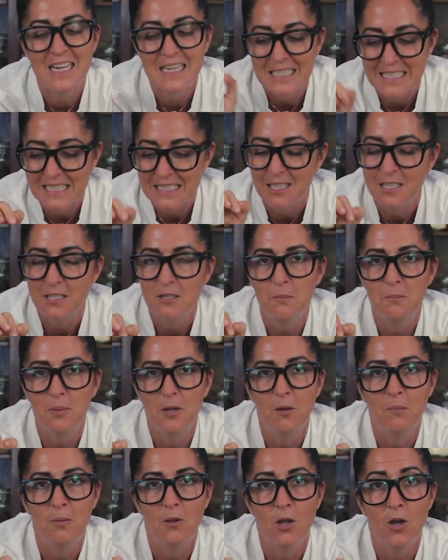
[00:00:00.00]
Click the little
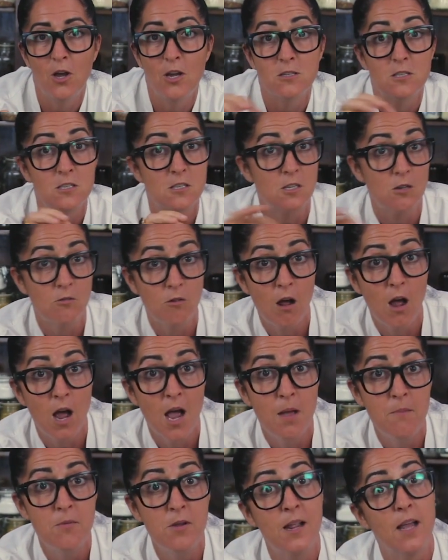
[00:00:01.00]
bell below,
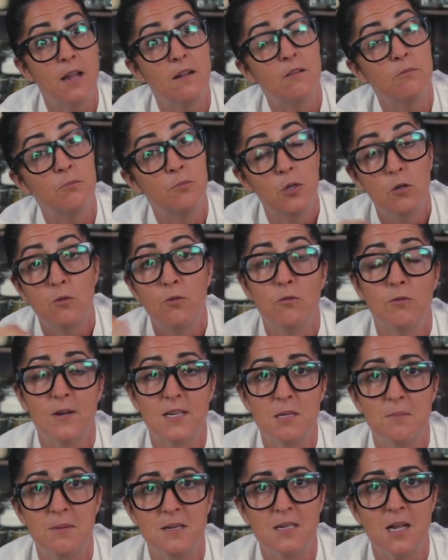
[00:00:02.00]
subscribe, you get beautiful
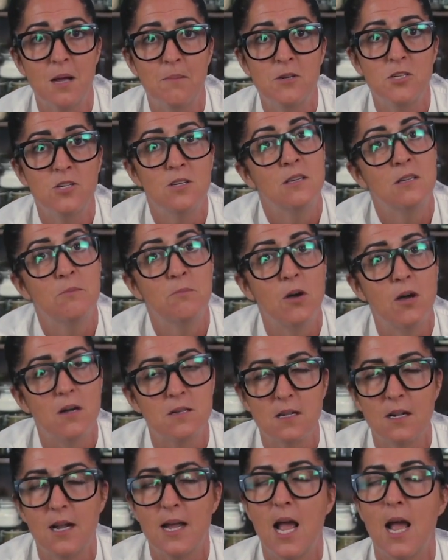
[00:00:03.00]
recipes coming to your
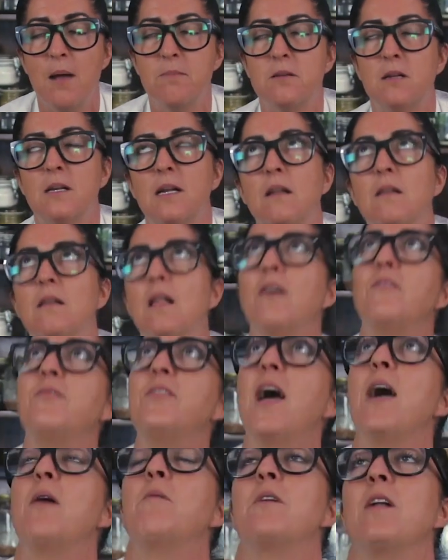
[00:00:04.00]
inbox, and I absolutely love
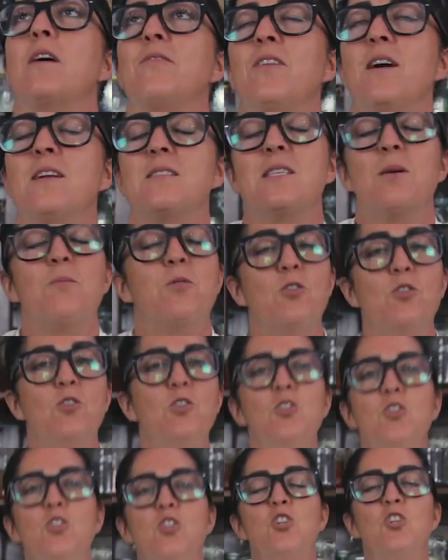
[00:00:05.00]
that when I find someone on
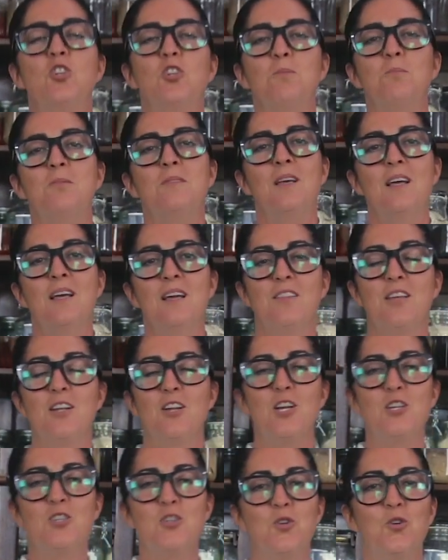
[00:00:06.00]
YouTube that
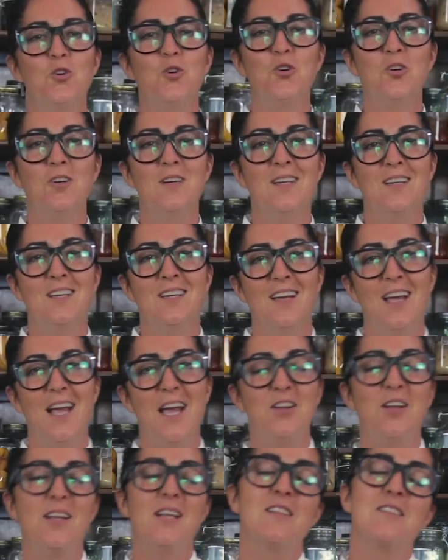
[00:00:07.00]
I adore
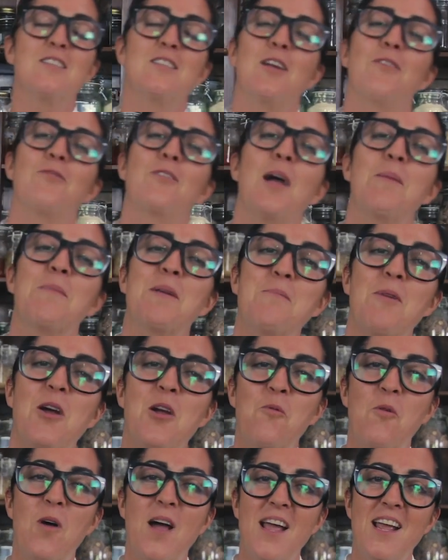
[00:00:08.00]
and I get stuff coming
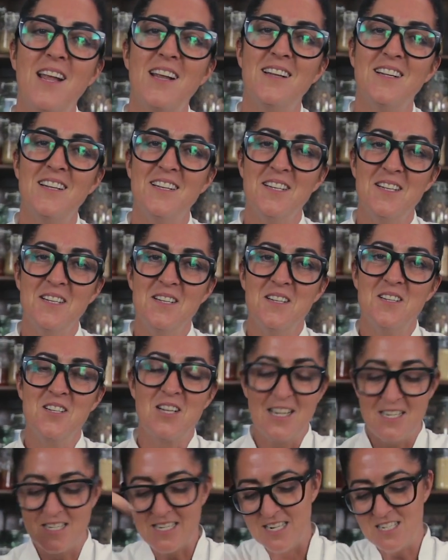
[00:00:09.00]
my way.
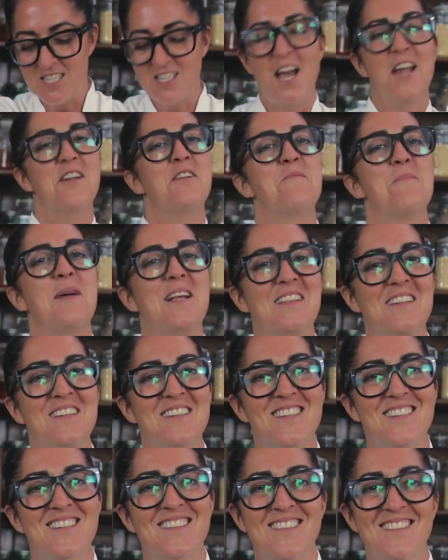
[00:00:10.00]
So let's get started and make
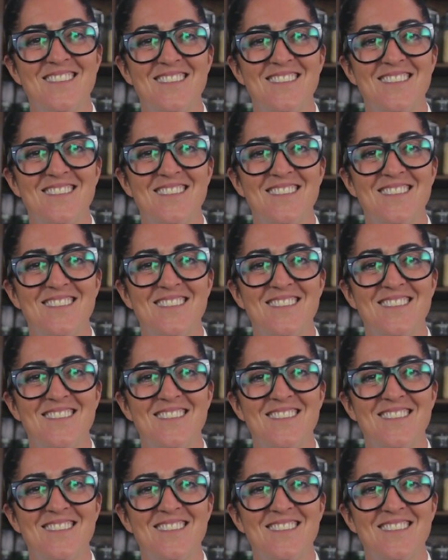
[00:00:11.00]
this.